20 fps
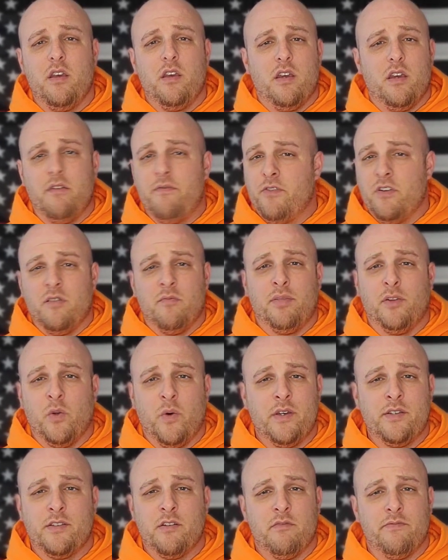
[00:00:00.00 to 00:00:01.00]
If your
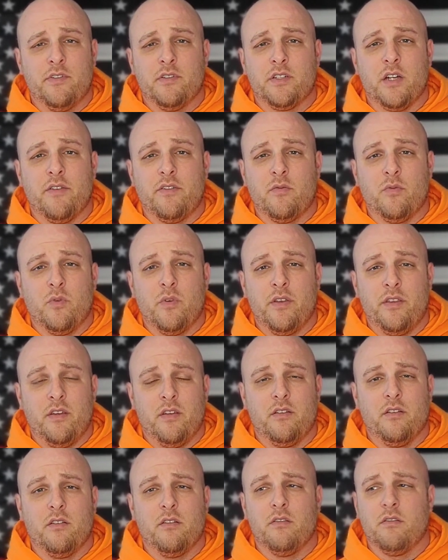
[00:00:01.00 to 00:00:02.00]
employees don't feel comfortable with
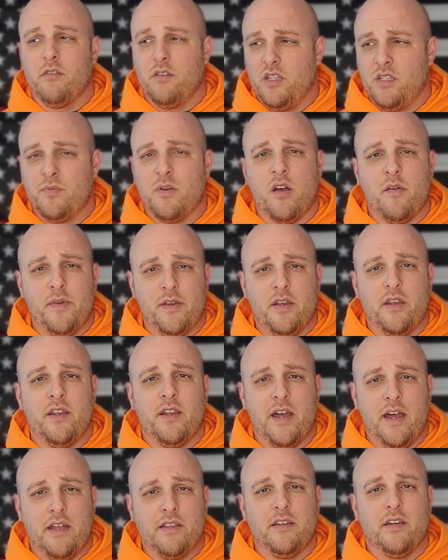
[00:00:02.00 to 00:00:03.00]
it, it's probably a good
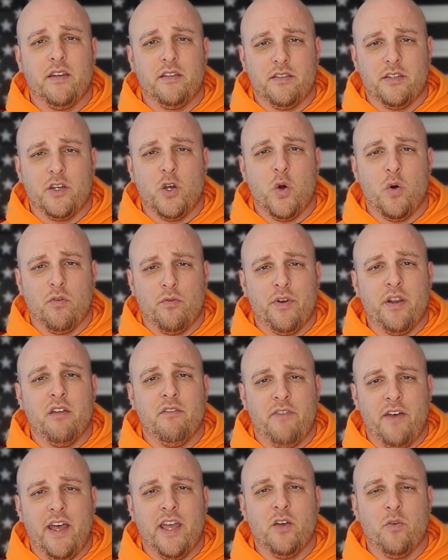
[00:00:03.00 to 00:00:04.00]
idea to go and
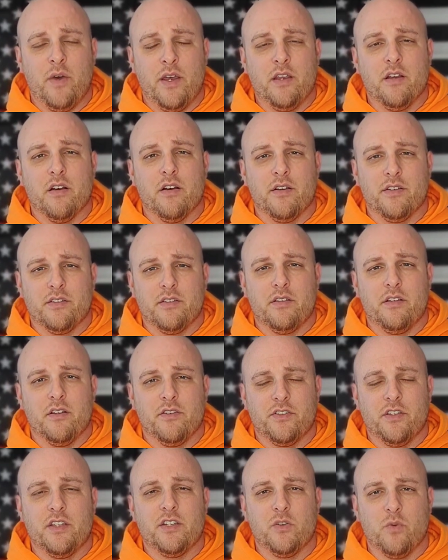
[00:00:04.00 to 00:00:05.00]
reevaluate your
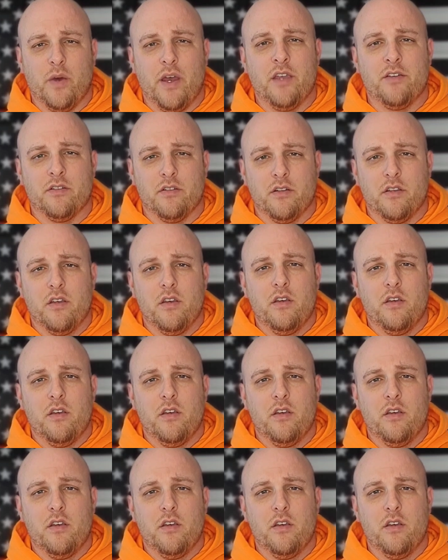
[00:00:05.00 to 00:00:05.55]
situation,